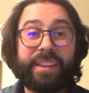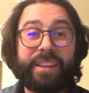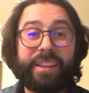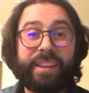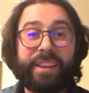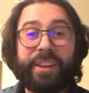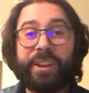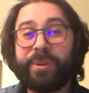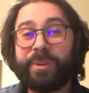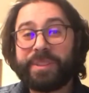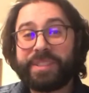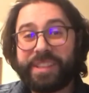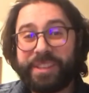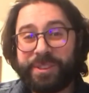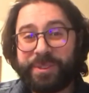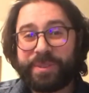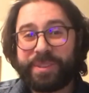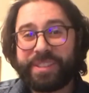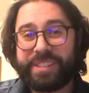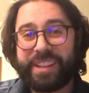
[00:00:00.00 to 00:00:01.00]
You know, it's
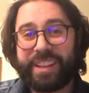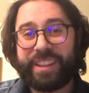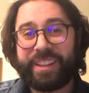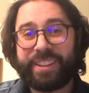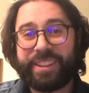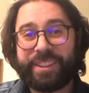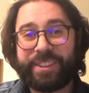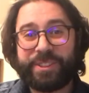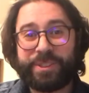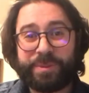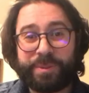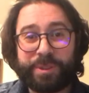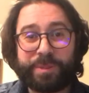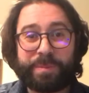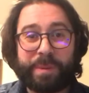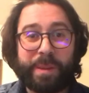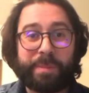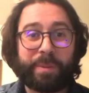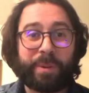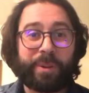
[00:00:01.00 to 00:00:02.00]
interesting. The Jewish
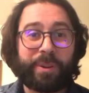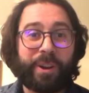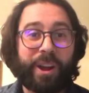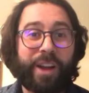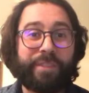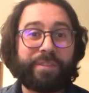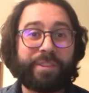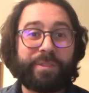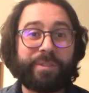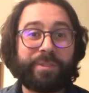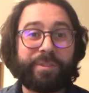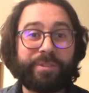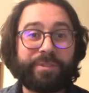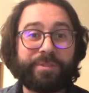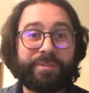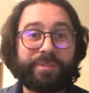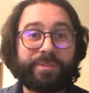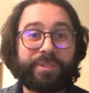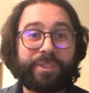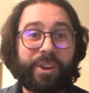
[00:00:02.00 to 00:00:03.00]
people are often
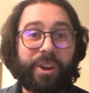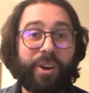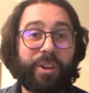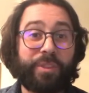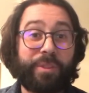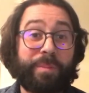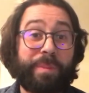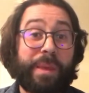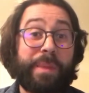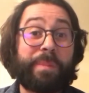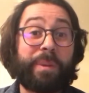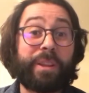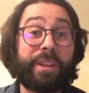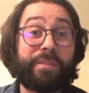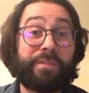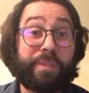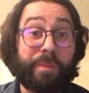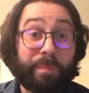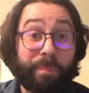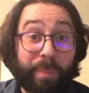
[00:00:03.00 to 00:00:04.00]
called the people
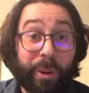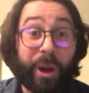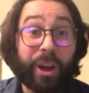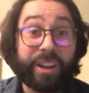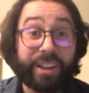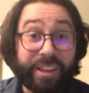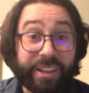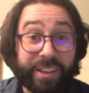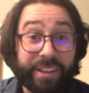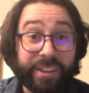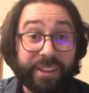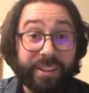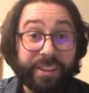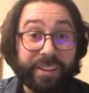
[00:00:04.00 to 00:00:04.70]
of the book,